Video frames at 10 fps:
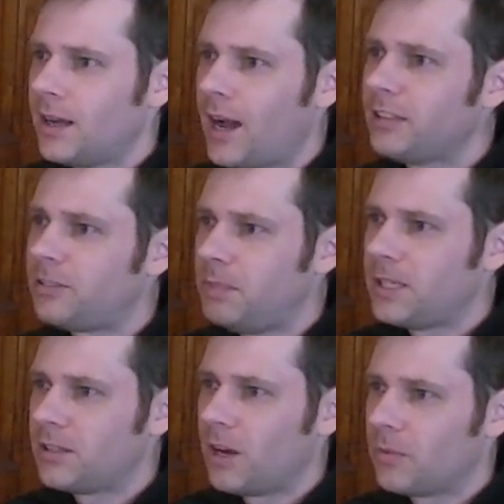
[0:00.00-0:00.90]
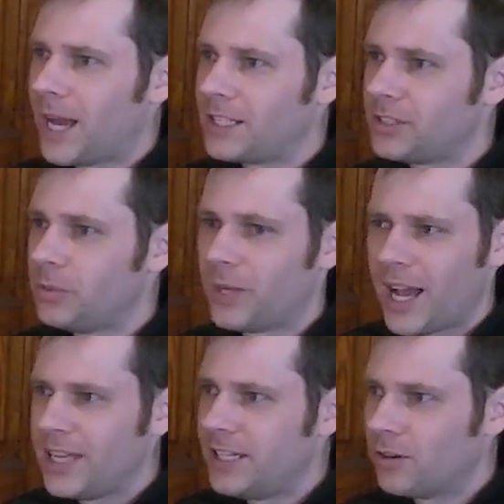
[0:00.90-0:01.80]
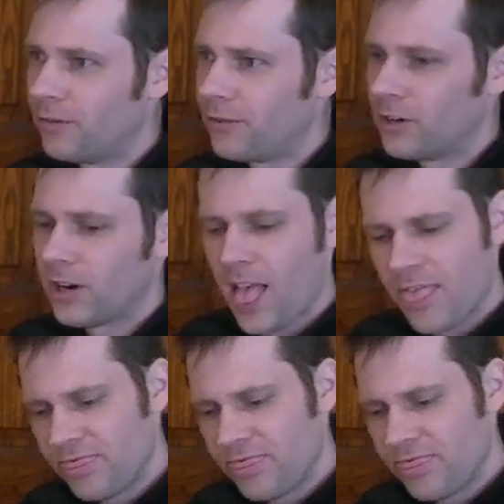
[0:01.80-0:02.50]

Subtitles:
I speak not rashly when I hear aver,